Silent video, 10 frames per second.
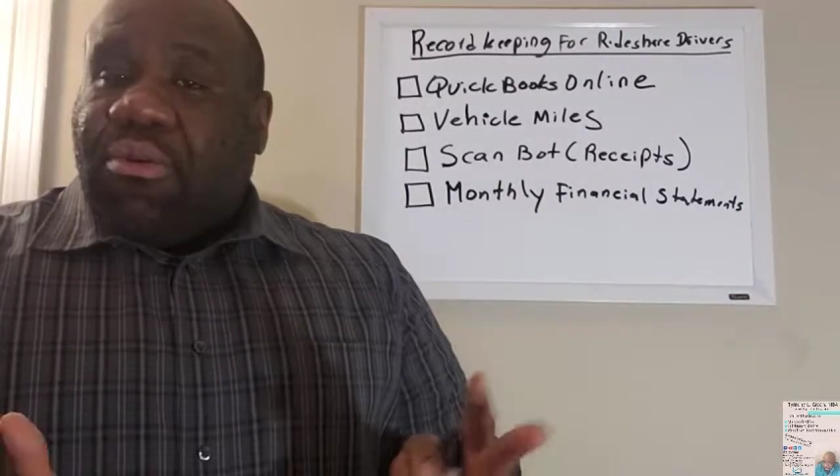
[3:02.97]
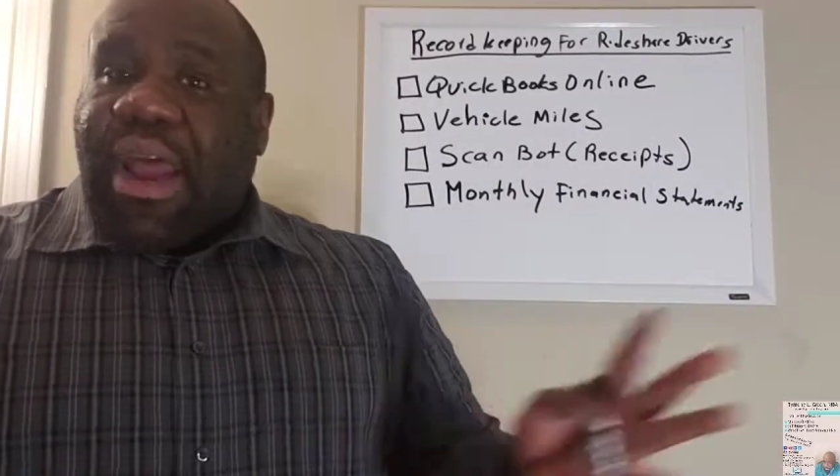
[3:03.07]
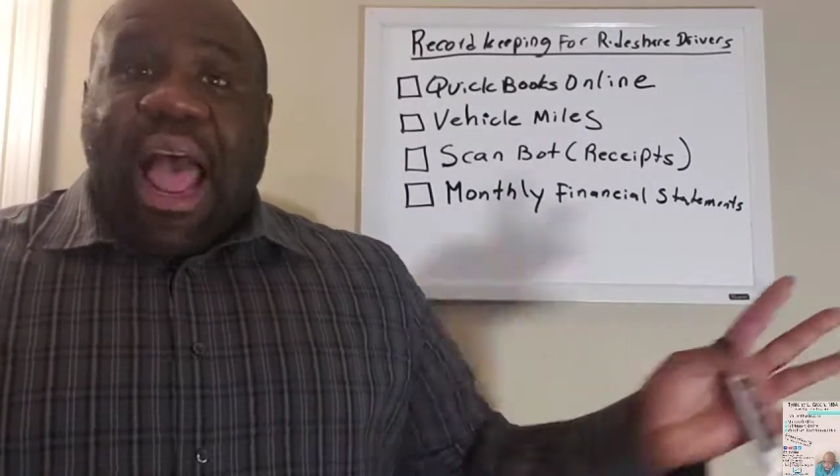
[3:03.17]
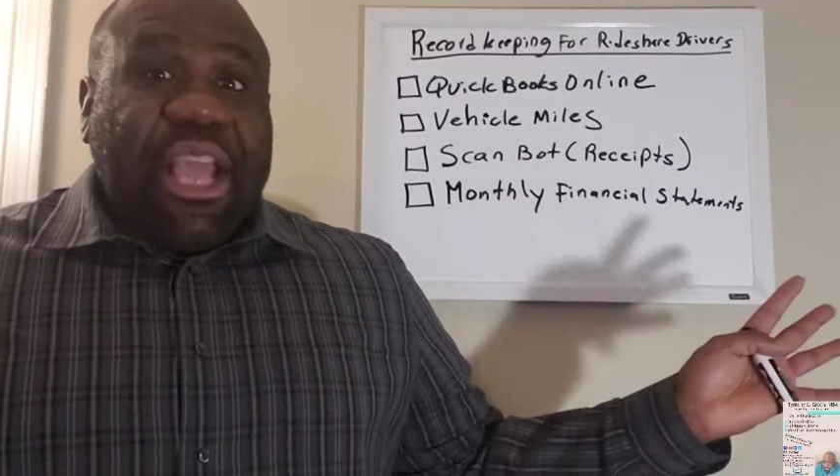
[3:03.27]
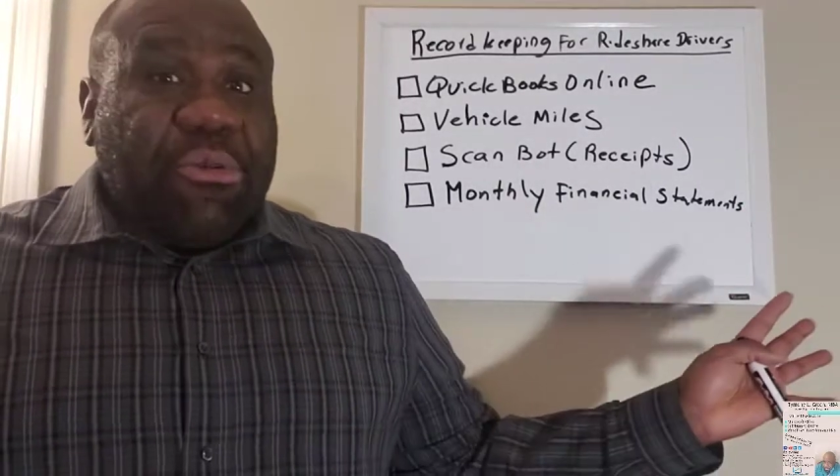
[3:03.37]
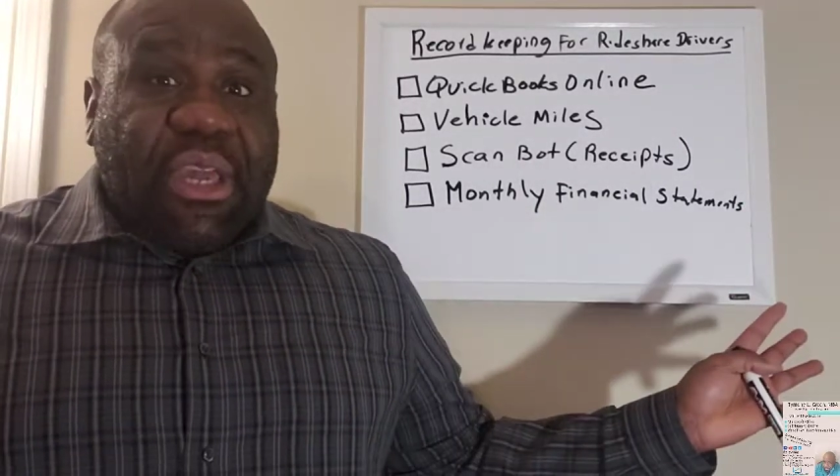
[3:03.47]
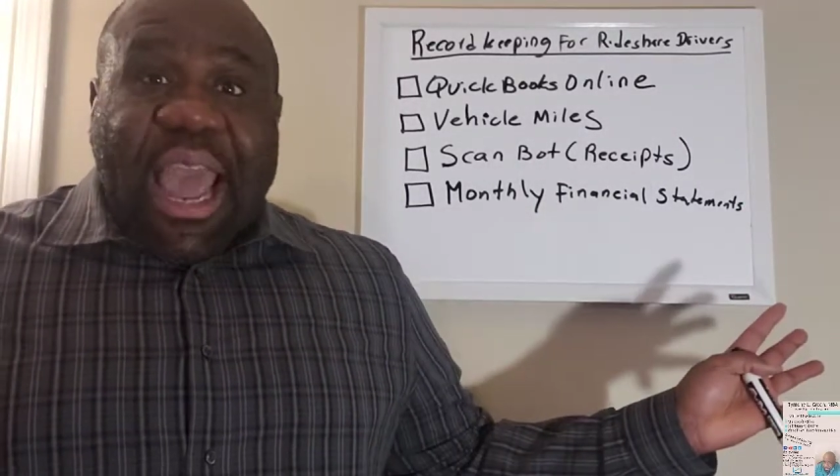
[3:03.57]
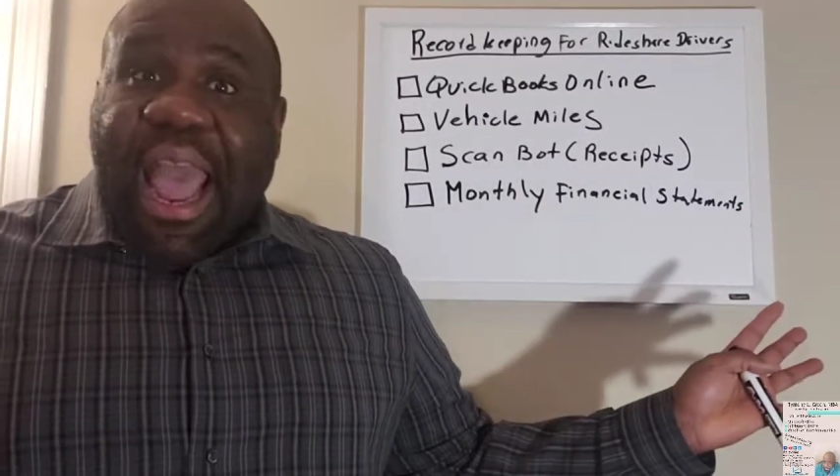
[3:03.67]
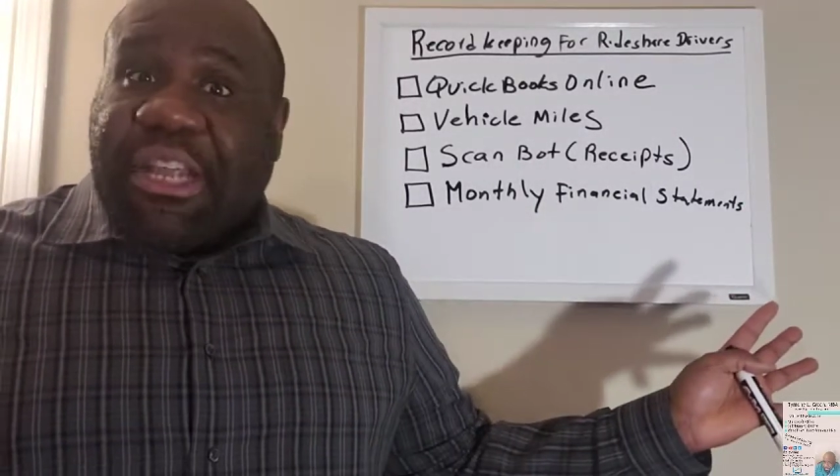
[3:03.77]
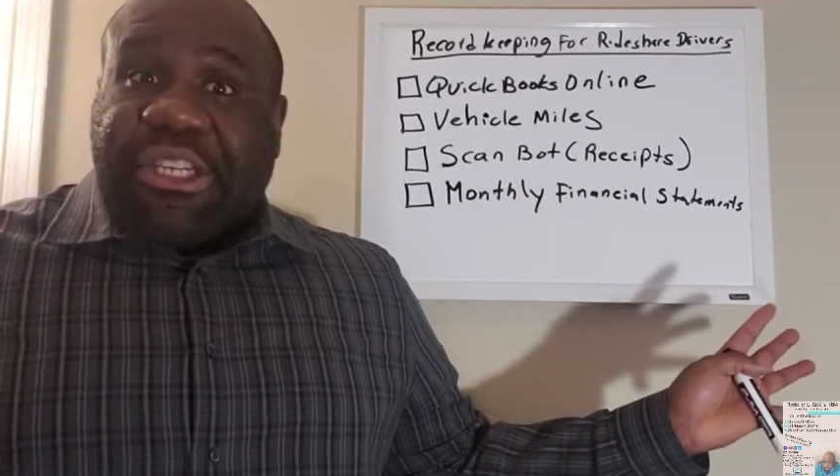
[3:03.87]
on how you
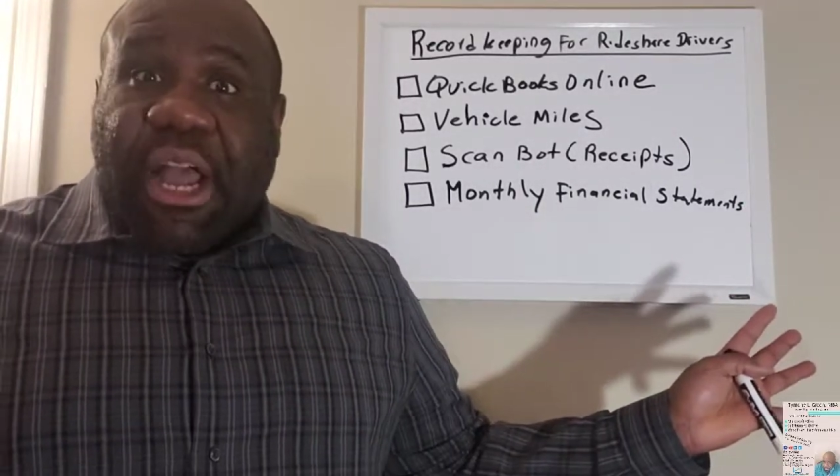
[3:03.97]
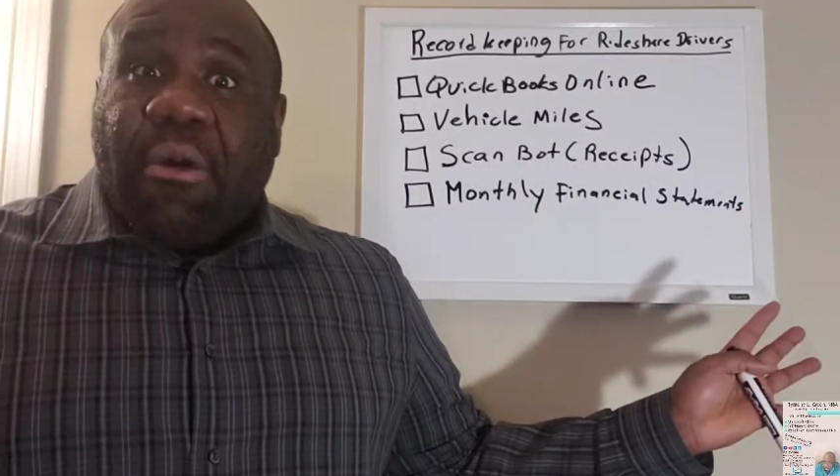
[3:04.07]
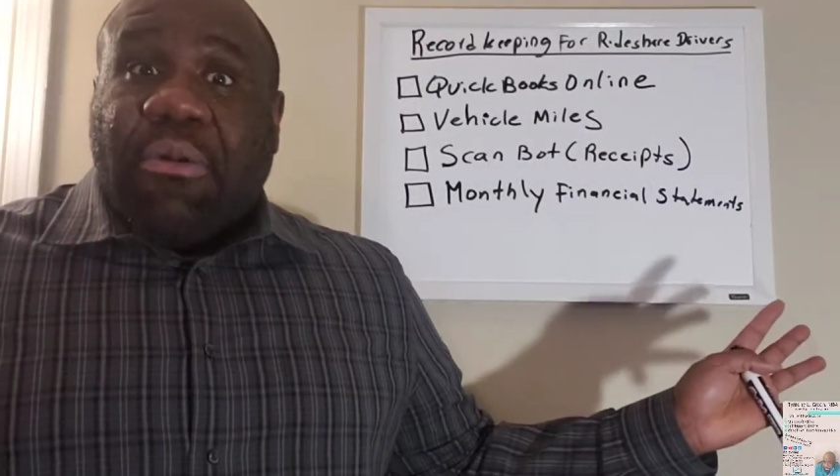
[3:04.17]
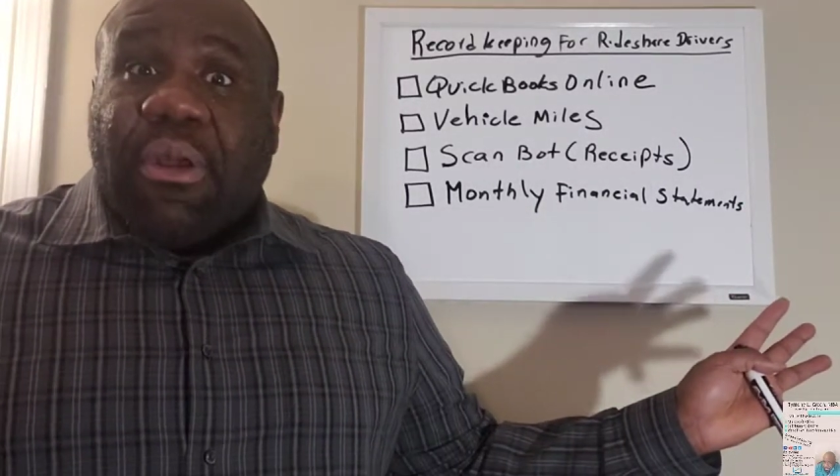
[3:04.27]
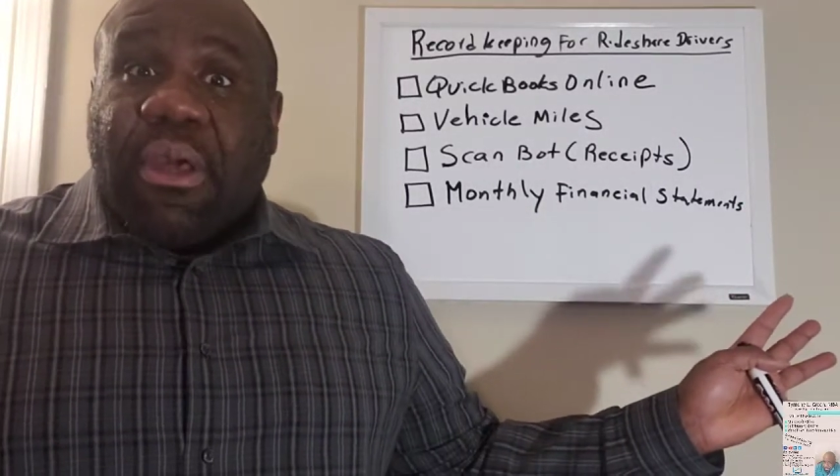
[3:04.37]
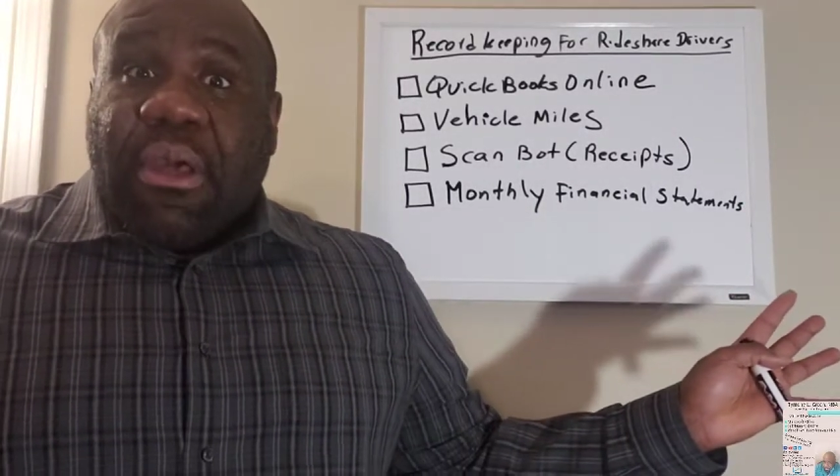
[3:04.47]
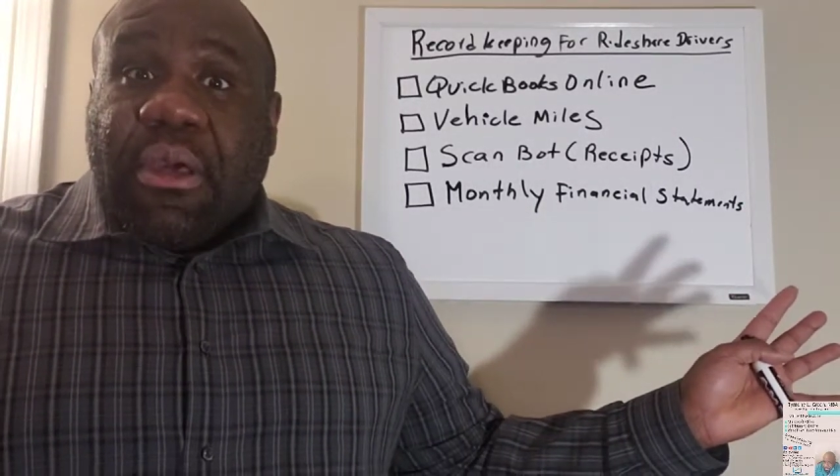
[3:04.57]
cash out